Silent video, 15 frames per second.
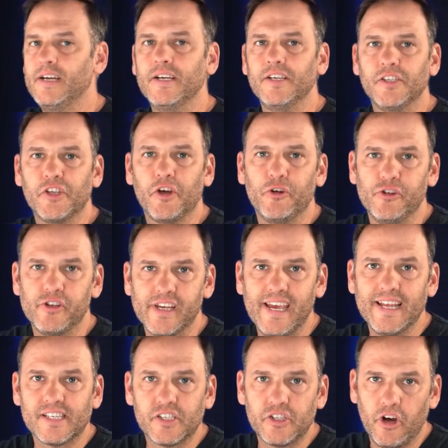So to
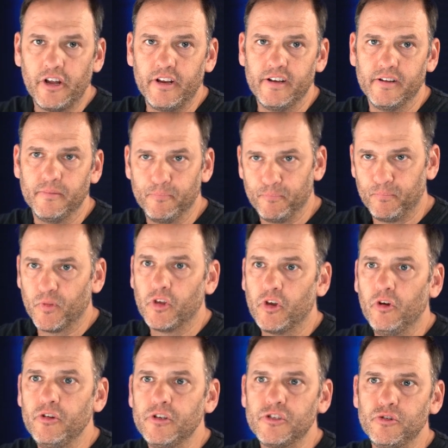get started,
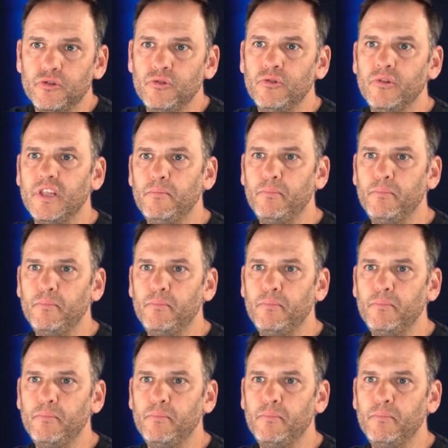go to the